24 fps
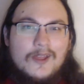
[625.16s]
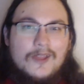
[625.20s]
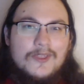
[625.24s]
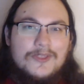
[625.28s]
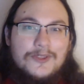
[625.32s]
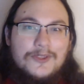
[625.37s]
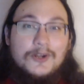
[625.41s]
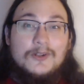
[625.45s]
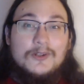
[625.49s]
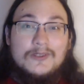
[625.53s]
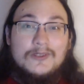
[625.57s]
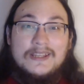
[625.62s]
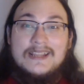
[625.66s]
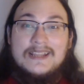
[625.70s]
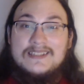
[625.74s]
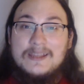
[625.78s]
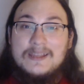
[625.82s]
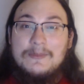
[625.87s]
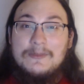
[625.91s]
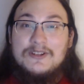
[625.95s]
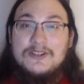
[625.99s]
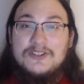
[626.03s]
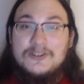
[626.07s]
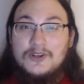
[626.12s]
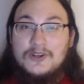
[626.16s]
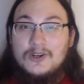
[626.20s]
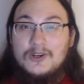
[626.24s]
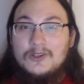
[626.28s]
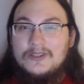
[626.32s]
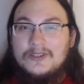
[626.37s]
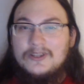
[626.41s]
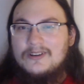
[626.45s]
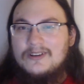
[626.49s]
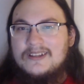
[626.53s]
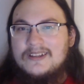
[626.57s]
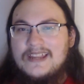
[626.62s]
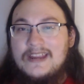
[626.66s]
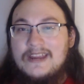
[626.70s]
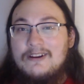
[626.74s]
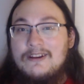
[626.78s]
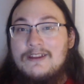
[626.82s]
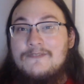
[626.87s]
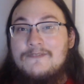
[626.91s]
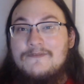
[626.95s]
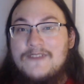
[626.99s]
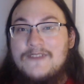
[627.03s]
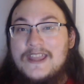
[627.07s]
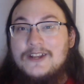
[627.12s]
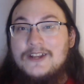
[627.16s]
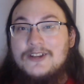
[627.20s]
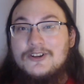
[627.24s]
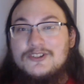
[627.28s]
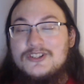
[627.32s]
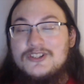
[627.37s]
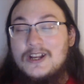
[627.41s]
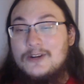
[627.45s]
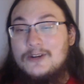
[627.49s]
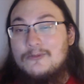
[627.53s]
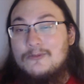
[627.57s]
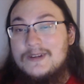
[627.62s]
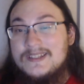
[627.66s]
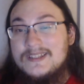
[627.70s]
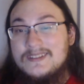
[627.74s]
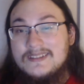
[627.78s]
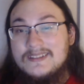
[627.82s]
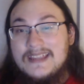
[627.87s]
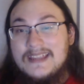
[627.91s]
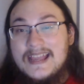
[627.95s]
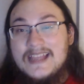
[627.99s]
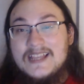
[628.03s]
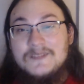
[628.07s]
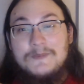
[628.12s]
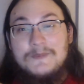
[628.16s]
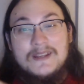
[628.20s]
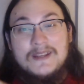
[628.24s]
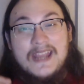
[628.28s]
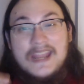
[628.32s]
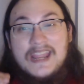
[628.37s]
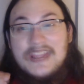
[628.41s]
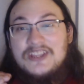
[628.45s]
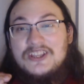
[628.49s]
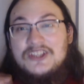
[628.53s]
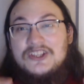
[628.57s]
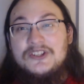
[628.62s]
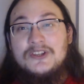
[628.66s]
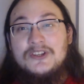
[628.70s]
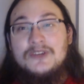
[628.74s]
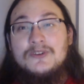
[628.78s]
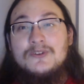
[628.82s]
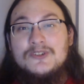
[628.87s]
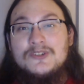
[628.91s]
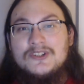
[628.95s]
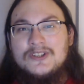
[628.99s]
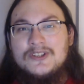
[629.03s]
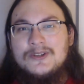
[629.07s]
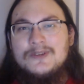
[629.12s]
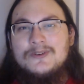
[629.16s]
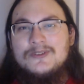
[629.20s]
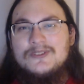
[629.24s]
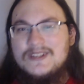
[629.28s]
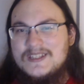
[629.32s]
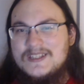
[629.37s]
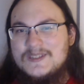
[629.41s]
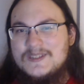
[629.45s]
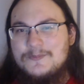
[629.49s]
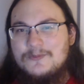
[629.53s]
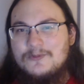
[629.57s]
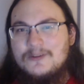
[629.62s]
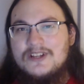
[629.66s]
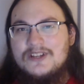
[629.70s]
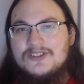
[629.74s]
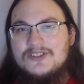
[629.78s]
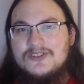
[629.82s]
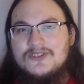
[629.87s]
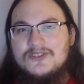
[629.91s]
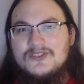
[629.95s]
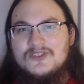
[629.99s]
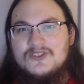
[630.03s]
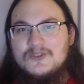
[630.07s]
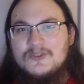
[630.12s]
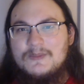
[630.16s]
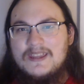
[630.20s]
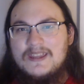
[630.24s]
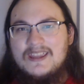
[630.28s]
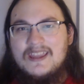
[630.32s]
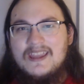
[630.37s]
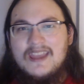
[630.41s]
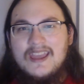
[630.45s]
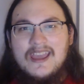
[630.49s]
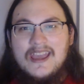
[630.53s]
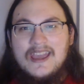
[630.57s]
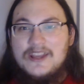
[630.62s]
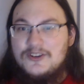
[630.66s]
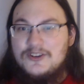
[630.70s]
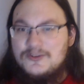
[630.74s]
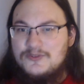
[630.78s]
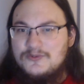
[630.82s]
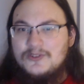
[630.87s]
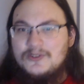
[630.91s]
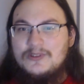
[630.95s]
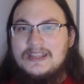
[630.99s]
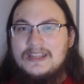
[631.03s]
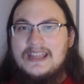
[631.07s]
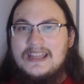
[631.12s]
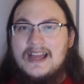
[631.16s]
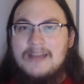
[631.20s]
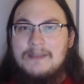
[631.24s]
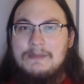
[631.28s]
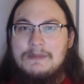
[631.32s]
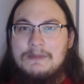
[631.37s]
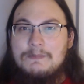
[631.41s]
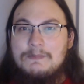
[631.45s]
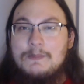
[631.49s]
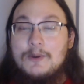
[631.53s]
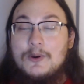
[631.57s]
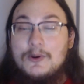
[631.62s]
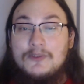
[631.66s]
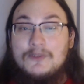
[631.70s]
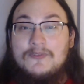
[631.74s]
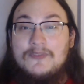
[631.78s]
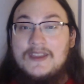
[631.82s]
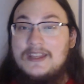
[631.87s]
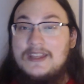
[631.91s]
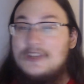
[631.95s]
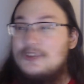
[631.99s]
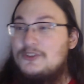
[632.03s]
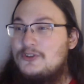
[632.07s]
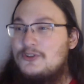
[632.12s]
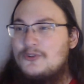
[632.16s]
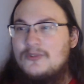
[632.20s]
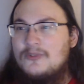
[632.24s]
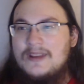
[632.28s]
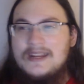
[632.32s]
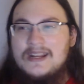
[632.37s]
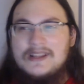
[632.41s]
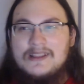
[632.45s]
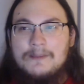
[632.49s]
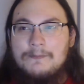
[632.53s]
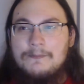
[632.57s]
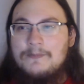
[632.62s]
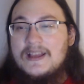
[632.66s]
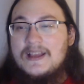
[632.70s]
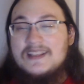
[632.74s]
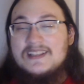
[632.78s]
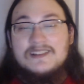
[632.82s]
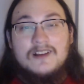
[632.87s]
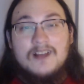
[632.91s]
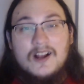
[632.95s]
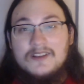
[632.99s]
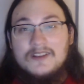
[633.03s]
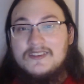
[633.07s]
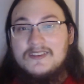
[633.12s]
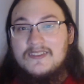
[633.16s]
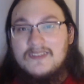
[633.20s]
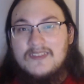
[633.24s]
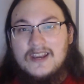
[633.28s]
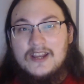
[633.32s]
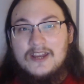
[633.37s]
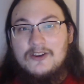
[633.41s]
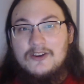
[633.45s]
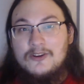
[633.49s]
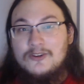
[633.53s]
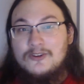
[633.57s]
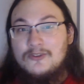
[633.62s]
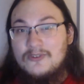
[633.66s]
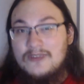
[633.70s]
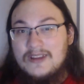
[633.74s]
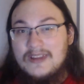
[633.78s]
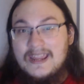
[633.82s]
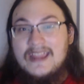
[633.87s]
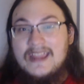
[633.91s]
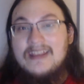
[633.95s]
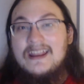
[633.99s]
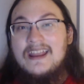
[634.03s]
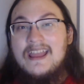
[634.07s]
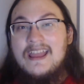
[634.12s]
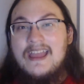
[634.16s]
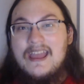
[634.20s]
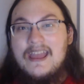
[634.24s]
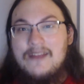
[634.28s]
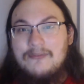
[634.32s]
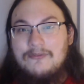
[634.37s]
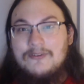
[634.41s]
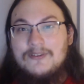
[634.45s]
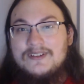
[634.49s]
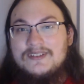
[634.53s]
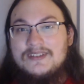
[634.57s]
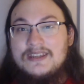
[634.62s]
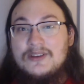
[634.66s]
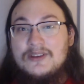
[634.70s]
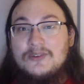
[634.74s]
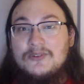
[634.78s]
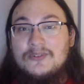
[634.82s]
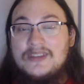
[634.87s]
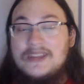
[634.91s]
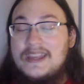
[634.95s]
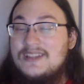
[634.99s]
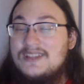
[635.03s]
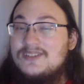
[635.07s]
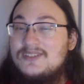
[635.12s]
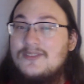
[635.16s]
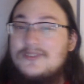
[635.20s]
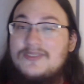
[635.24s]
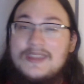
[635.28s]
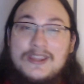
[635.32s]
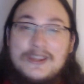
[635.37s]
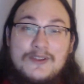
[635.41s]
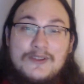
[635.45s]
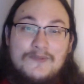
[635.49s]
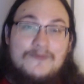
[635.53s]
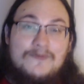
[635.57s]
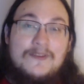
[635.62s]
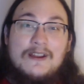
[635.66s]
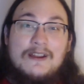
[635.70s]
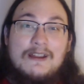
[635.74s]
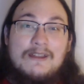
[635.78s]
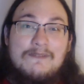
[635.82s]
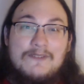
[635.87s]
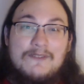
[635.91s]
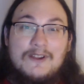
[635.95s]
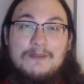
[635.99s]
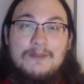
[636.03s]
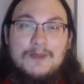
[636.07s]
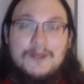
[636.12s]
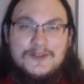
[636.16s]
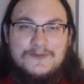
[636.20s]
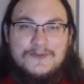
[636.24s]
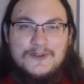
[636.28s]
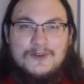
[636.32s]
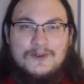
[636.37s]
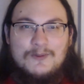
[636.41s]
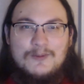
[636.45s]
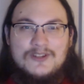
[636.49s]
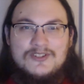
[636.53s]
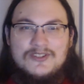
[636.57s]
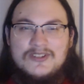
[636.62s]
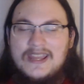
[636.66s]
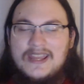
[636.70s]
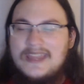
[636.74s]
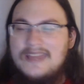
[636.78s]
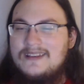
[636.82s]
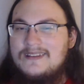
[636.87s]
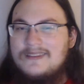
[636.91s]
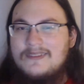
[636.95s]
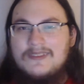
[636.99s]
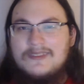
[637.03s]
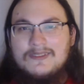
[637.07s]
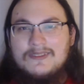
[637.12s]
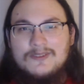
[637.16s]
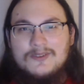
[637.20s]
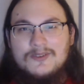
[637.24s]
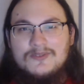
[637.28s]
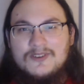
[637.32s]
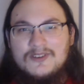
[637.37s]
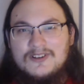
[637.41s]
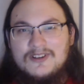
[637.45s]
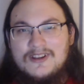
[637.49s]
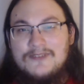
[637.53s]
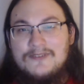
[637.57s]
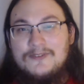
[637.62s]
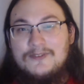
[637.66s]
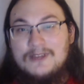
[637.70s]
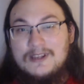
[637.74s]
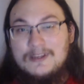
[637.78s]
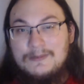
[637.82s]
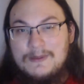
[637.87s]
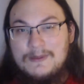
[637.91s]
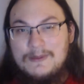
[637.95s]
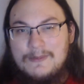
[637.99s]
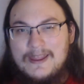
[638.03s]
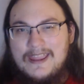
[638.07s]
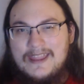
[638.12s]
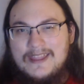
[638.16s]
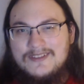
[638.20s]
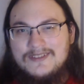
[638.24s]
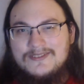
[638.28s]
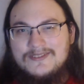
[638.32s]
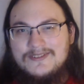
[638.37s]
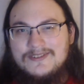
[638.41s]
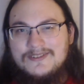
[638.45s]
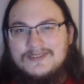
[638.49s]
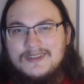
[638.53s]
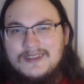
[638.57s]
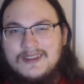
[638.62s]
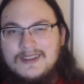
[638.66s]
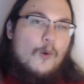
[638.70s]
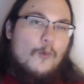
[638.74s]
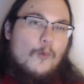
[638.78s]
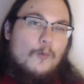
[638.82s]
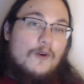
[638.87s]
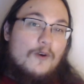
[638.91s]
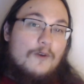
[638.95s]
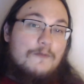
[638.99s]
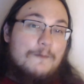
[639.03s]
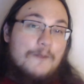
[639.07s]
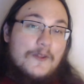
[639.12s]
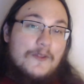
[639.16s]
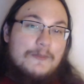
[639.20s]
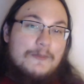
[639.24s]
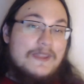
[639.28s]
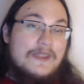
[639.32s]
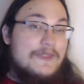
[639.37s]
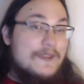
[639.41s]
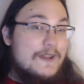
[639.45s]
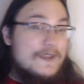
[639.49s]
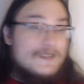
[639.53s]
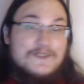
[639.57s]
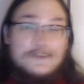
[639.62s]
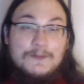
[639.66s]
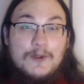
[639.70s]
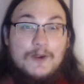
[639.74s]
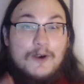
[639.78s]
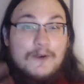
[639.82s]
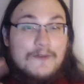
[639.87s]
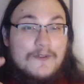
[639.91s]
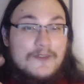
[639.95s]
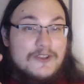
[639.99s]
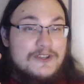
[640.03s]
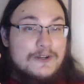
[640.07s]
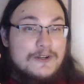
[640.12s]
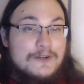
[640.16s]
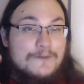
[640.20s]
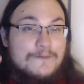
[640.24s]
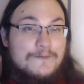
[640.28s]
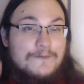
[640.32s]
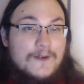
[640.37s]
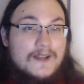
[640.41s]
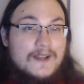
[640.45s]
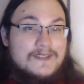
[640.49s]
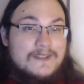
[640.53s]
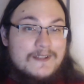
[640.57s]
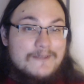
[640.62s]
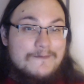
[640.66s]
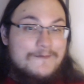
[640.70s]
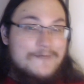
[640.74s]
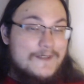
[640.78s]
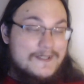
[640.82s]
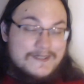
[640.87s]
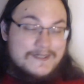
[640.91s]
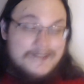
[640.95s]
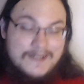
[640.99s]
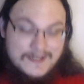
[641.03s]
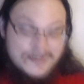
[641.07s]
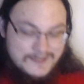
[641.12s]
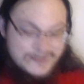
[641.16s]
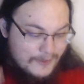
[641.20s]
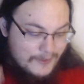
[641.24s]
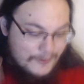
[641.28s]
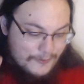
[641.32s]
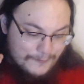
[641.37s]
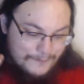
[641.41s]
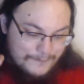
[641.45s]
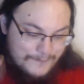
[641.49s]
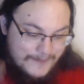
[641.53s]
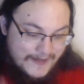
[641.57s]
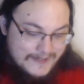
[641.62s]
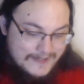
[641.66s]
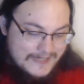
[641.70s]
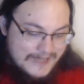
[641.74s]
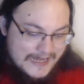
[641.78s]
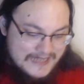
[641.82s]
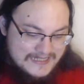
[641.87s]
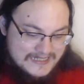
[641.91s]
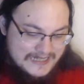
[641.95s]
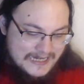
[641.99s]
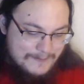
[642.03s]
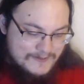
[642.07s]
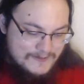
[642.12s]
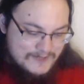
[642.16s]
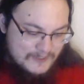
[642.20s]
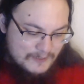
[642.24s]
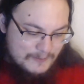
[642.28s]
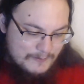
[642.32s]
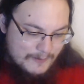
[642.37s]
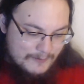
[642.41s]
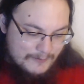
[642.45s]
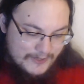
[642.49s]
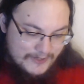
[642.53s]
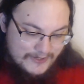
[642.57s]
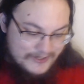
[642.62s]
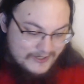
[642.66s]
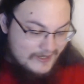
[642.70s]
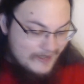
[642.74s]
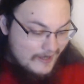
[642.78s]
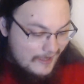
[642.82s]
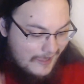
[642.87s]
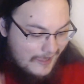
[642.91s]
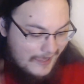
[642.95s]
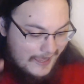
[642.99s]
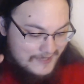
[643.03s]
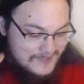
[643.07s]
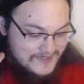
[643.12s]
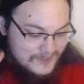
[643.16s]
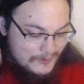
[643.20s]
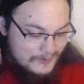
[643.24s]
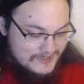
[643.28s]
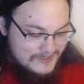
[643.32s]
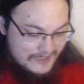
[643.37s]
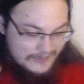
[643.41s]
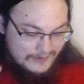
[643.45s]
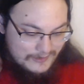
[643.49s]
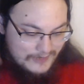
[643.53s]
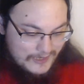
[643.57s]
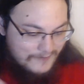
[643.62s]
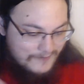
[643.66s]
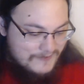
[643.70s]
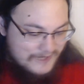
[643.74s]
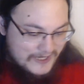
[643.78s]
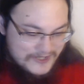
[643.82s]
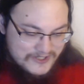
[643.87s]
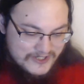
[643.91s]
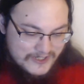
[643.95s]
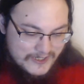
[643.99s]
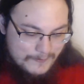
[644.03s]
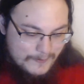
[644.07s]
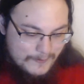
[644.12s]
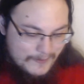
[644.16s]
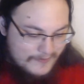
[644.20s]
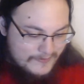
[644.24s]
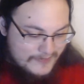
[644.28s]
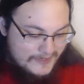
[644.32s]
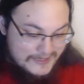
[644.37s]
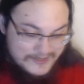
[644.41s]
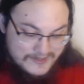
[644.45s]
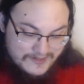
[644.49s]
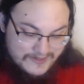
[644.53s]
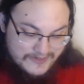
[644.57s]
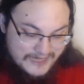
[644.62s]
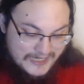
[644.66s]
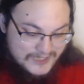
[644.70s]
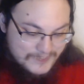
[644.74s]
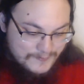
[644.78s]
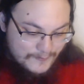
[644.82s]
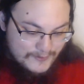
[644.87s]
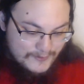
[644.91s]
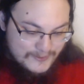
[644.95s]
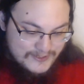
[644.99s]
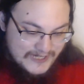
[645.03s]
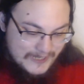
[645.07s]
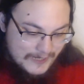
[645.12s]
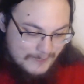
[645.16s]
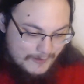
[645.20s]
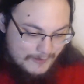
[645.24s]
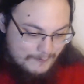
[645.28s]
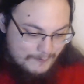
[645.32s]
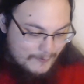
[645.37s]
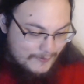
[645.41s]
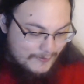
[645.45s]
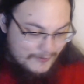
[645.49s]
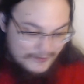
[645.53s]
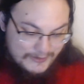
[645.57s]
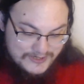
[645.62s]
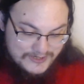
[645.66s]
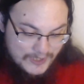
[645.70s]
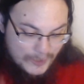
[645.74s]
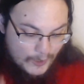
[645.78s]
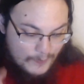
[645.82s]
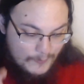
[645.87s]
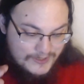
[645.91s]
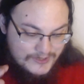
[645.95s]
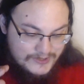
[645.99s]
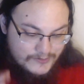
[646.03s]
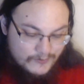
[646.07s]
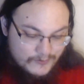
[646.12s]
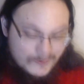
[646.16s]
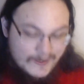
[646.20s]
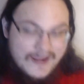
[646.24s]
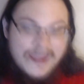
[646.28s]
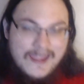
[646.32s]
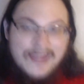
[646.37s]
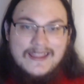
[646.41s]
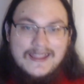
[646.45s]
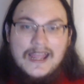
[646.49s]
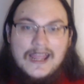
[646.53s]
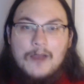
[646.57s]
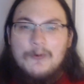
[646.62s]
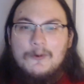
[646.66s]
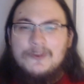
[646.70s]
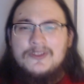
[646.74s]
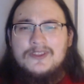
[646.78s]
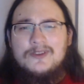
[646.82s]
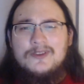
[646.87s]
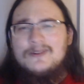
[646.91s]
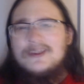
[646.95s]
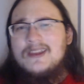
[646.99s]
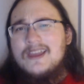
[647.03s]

Thirdly, as I mentioned earlier, Gary Vaynerchuk recently has been a huge inspiration to me and has really gotten me motivated to creating the best content that I could create every single day. So thank you very much for your question, Aiden. I think those are definitely going to be my answers. Wolf Brother Mythos from over at the channel Frost and Fist says, another fantastic episode, my brother. As always, I love catching up on these. Thanks for the shout, my brother. It's always great hanging out with you.